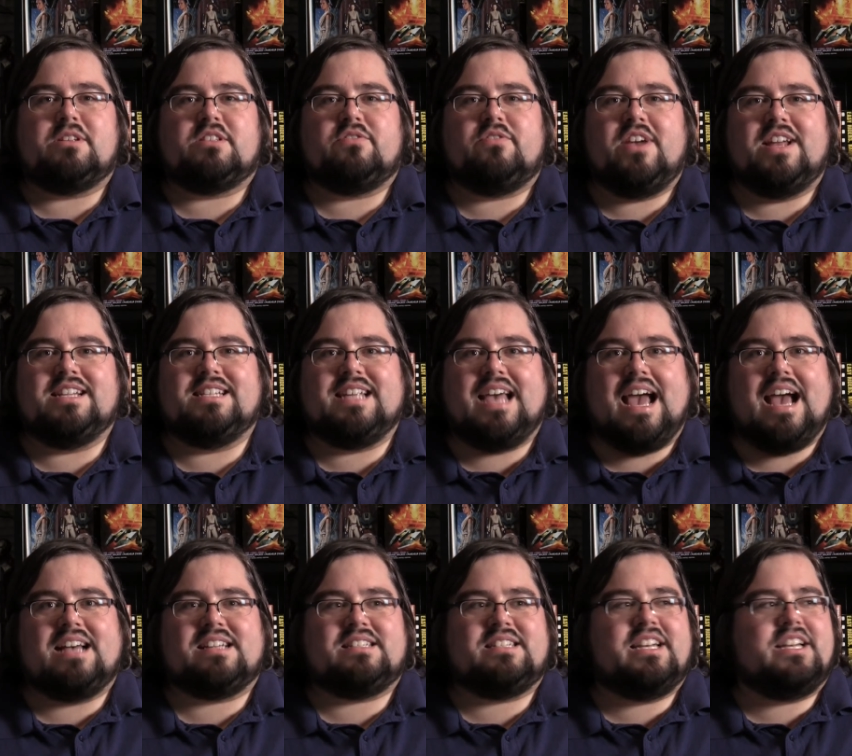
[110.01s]
It's
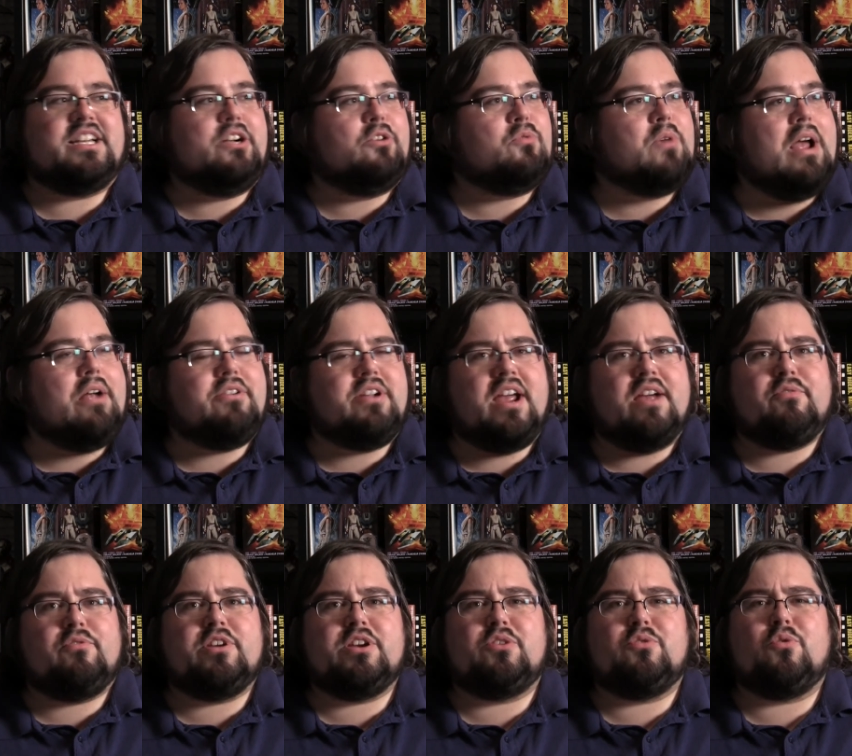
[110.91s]
fantastic around
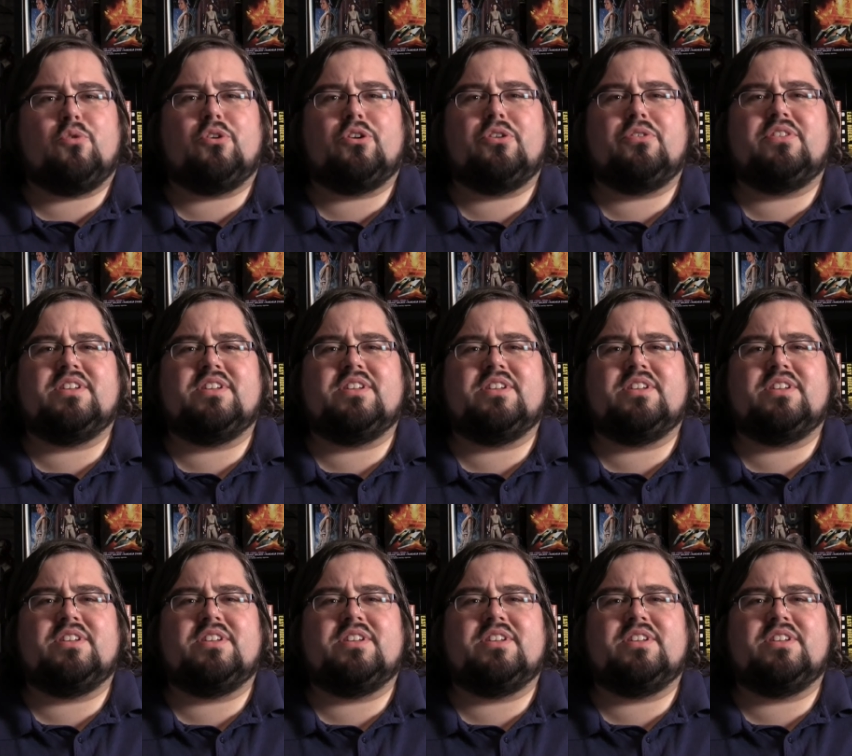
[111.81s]
every corner.